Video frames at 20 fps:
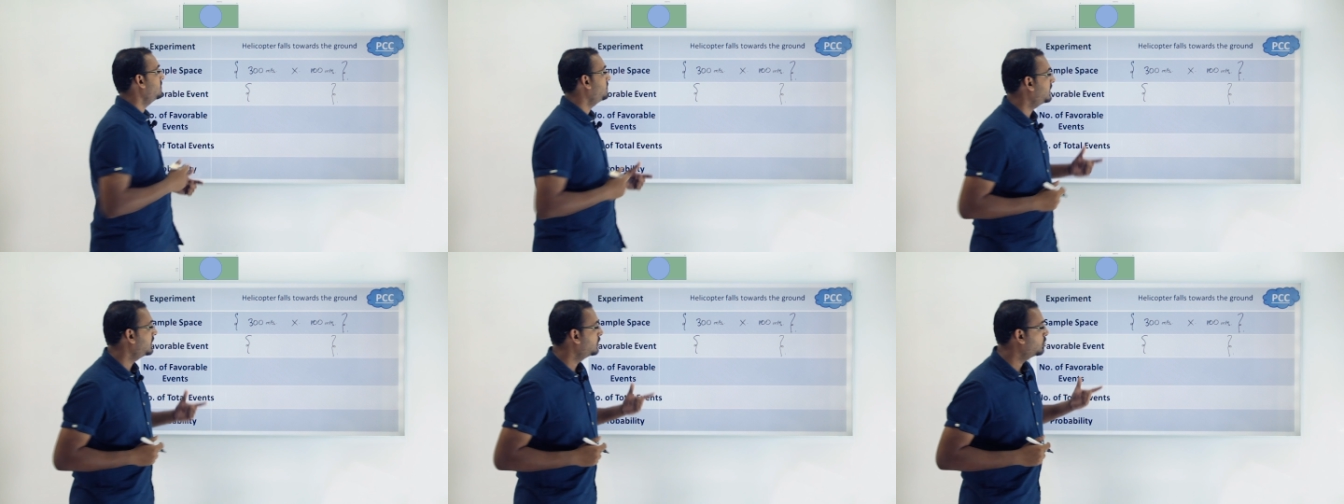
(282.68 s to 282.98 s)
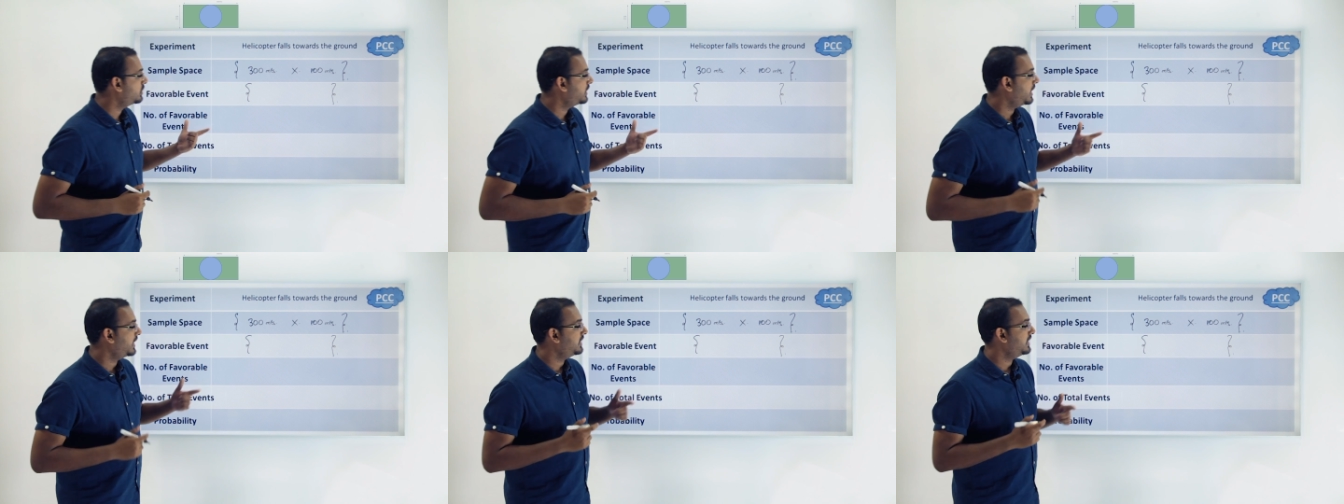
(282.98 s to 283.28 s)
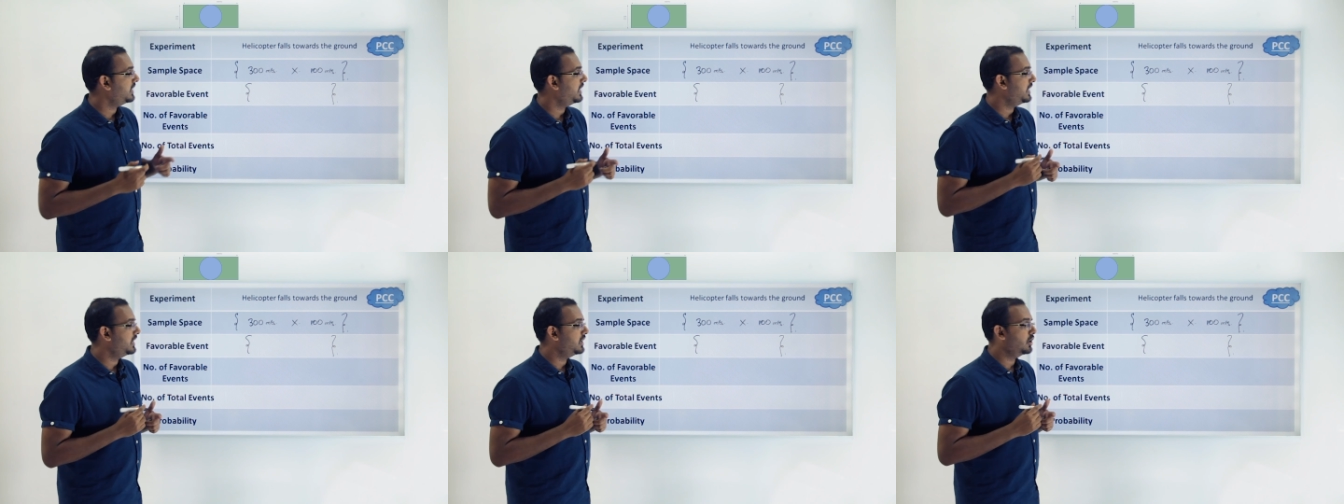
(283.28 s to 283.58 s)
we know that the
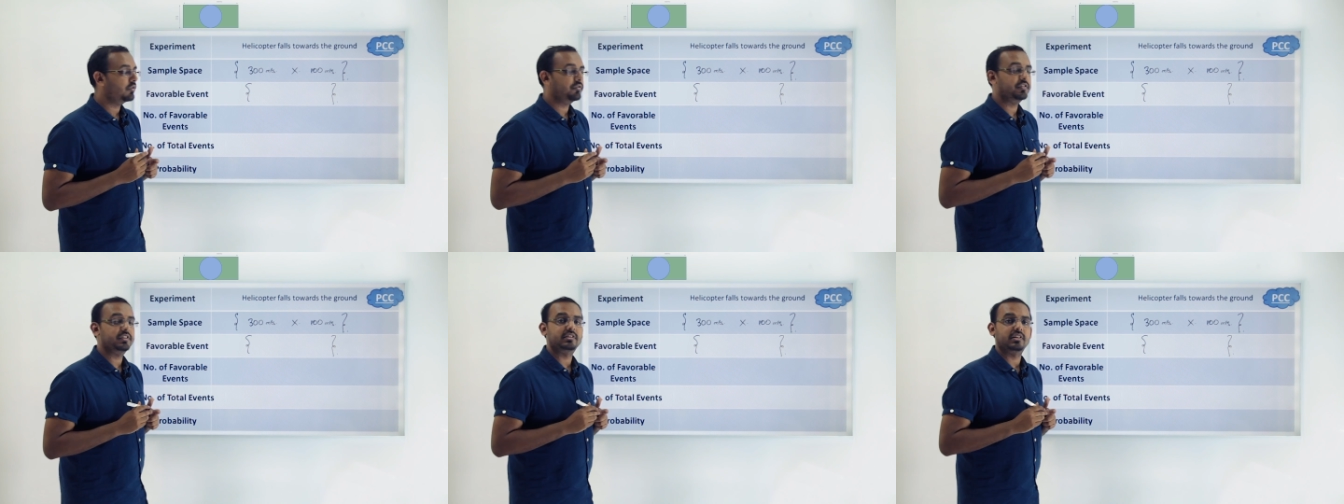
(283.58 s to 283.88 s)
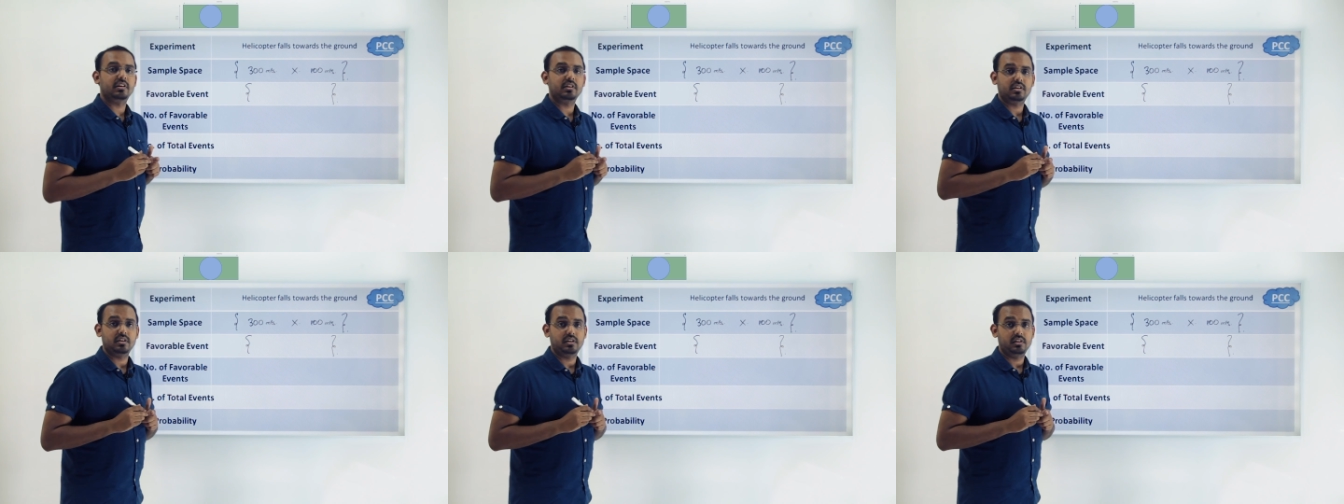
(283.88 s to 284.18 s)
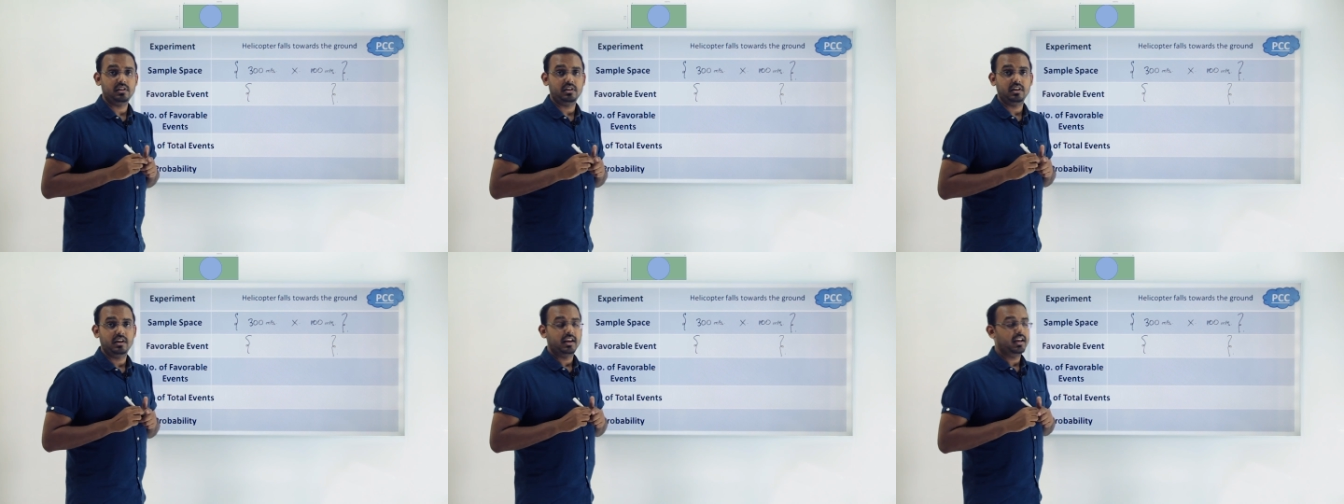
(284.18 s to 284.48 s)
area of a
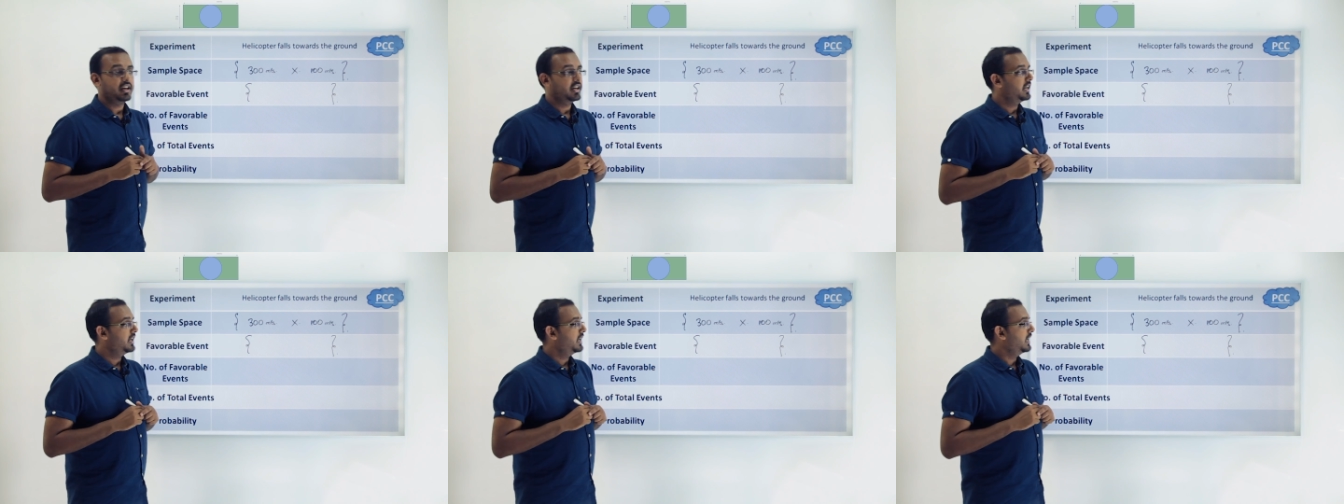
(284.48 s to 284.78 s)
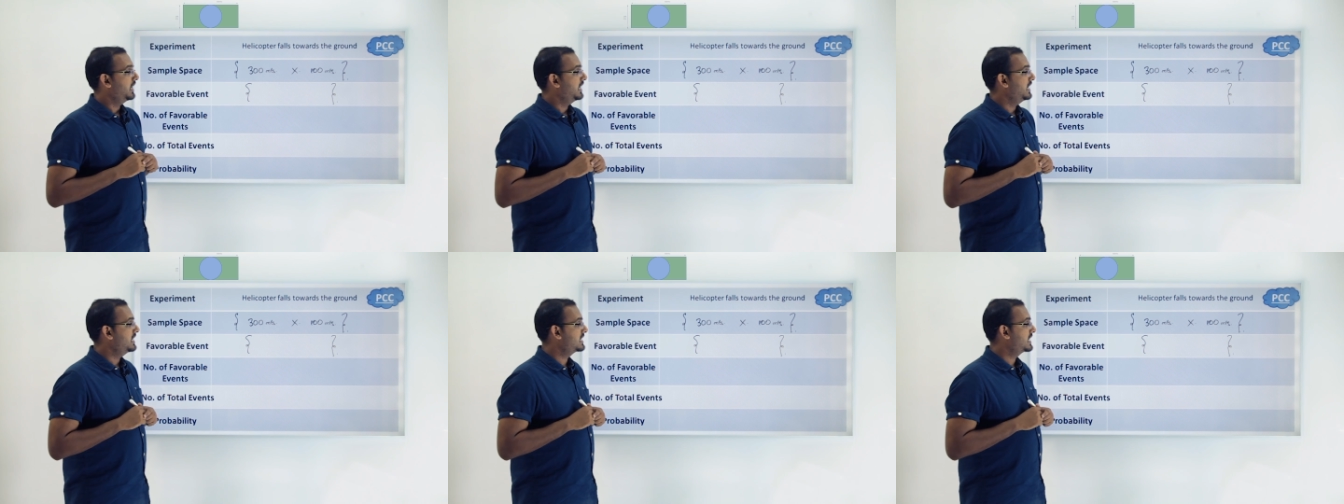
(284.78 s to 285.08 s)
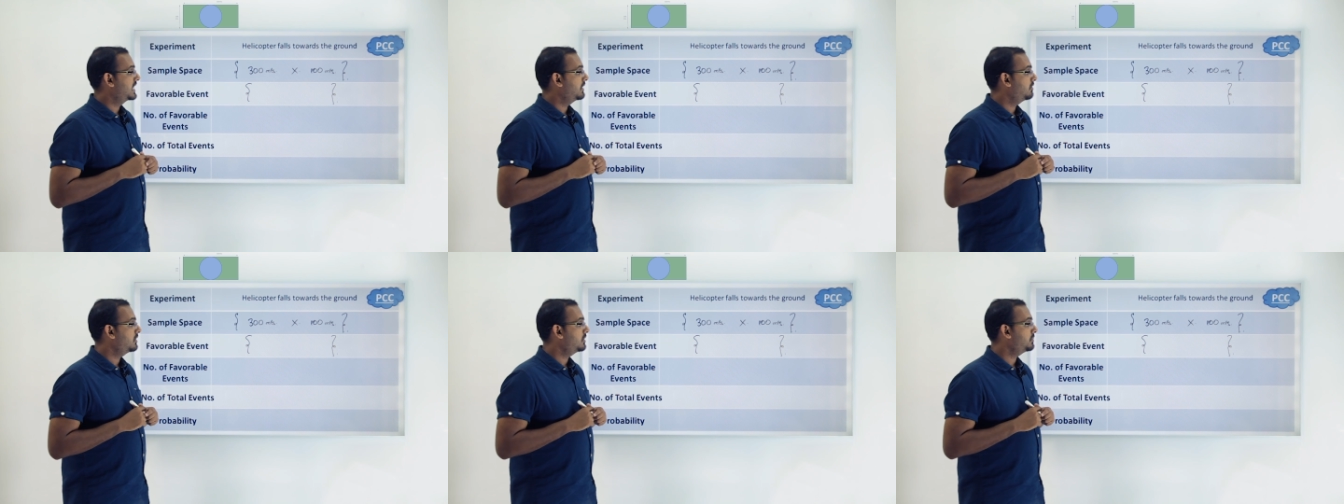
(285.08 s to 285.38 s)
circle is
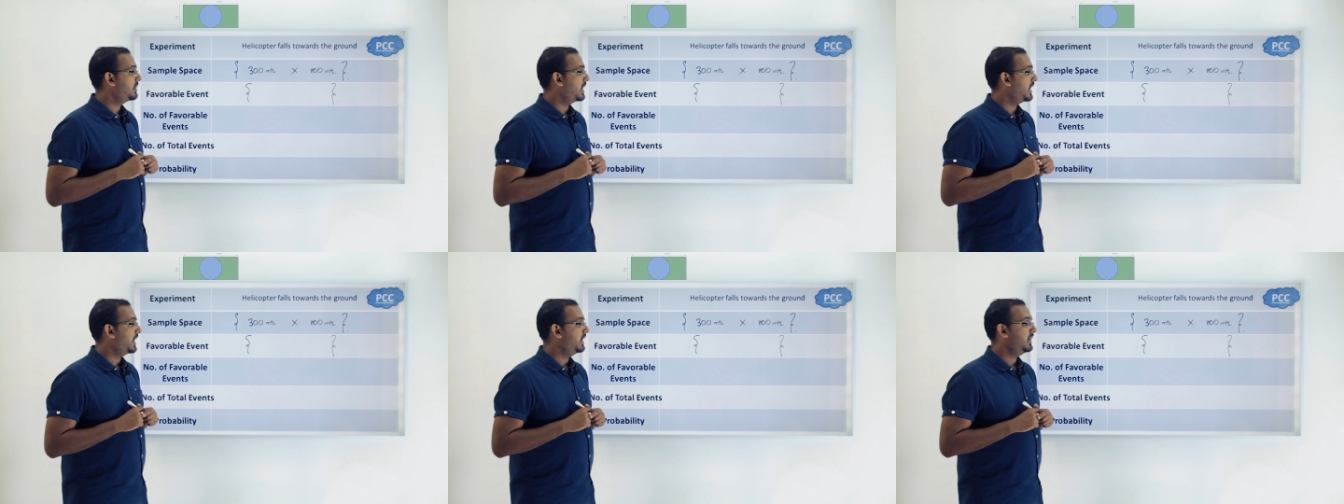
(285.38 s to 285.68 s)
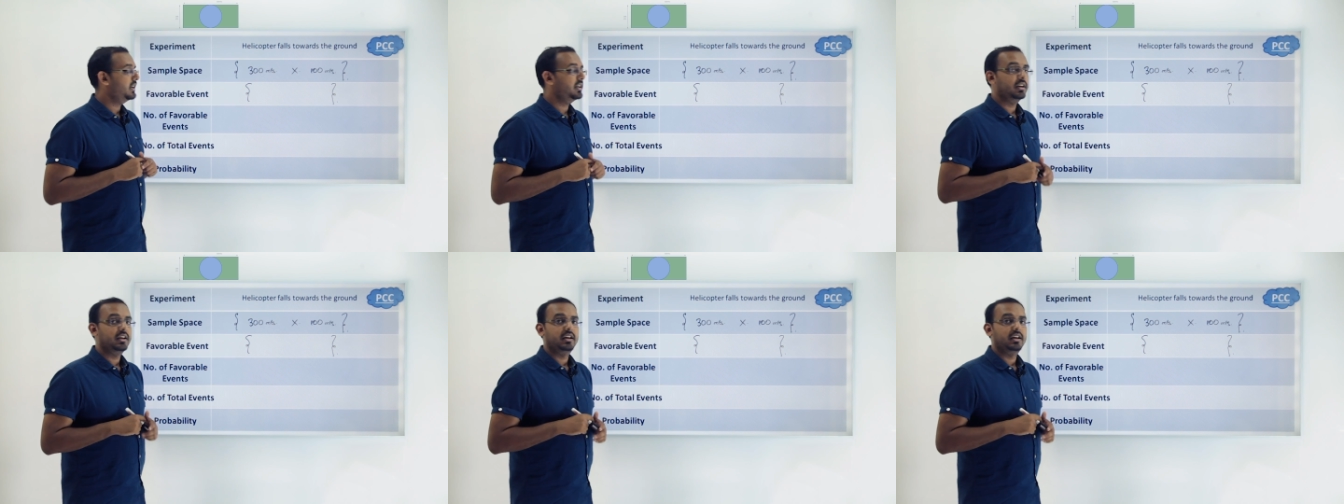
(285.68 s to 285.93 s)
given by